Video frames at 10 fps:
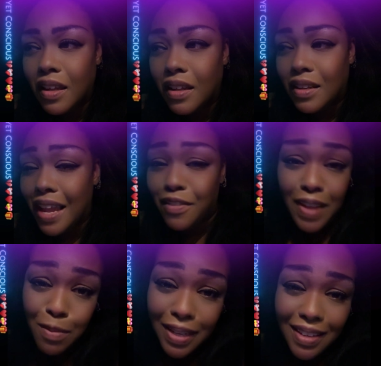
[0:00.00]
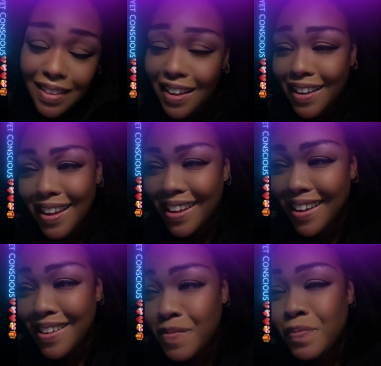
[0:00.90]
like family
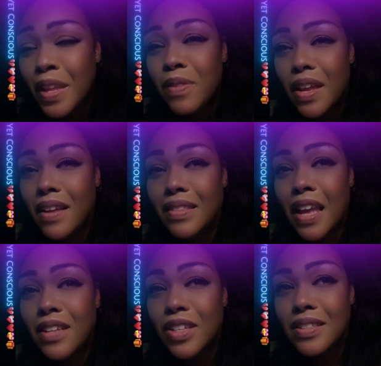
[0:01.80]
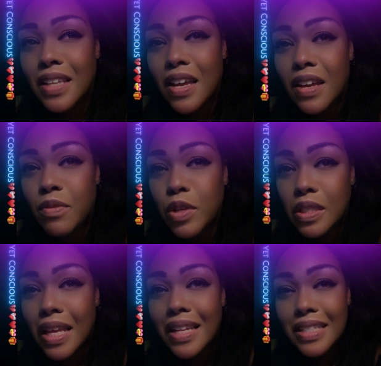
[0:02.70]
that just was
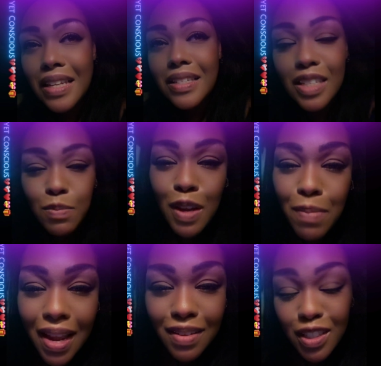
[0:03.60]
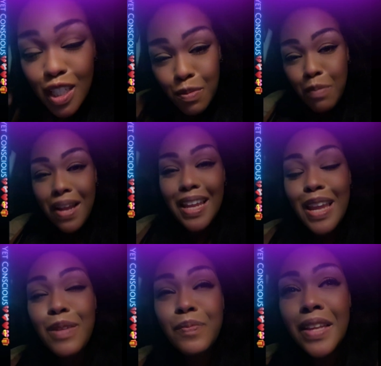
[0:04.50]
that intended to smear my
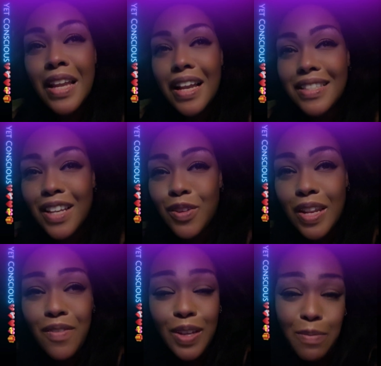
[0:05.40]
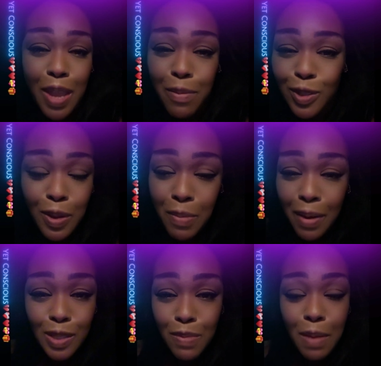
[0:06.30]
name. I was like, you ain't never gonna be able to
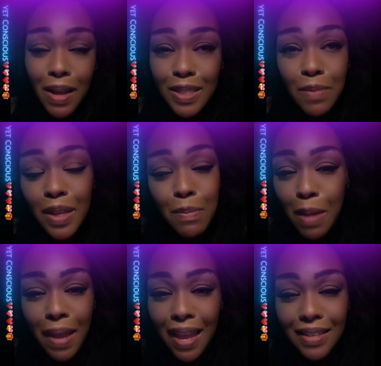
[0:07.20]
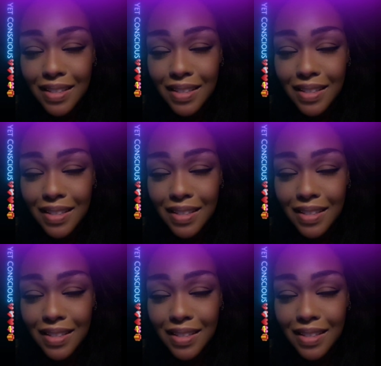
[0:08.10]
embarrass me about something in my past,